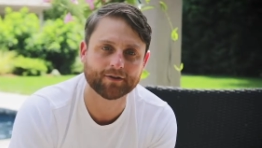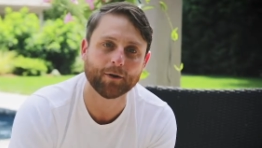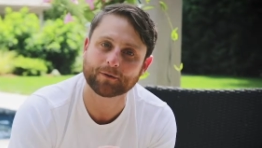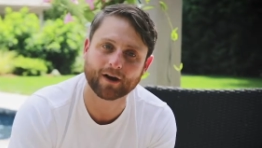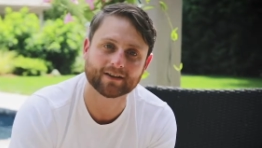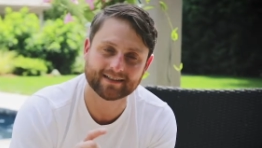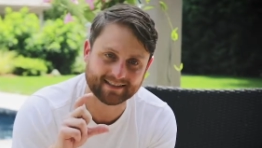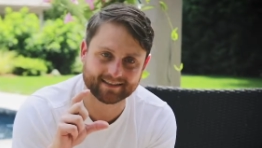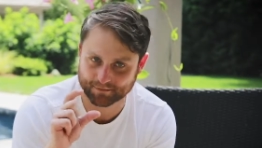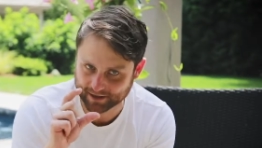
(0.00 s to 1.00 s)
note cards,
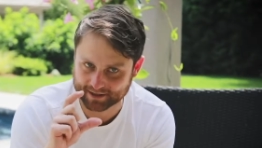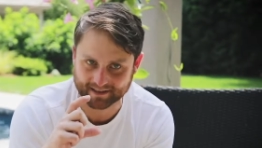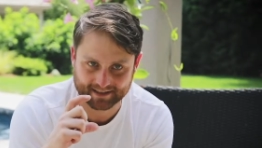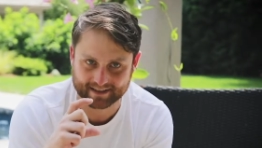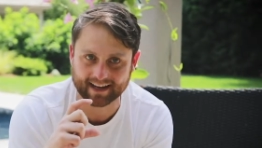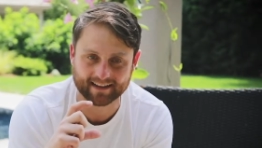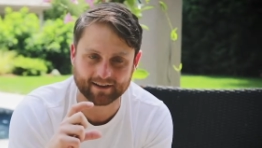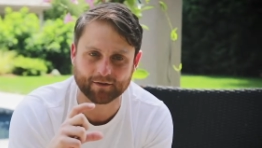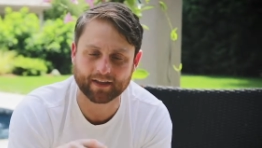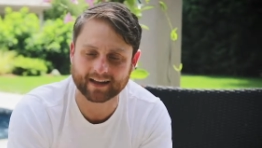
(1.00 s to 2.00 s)
and this really slight
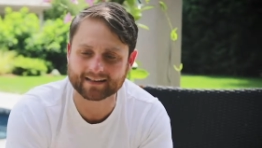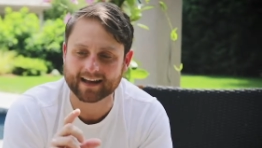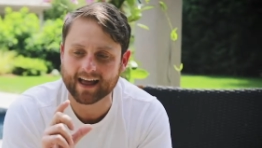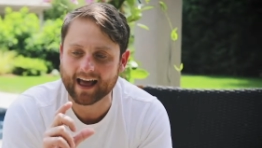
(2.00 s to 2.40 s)
little things.